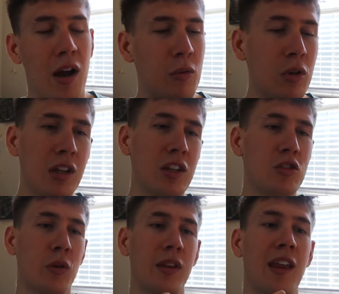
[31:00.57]
I really
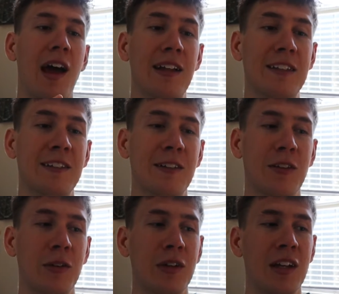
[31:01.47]
enjoyed that.
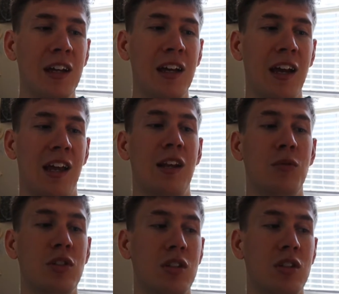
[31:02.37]
So, and it was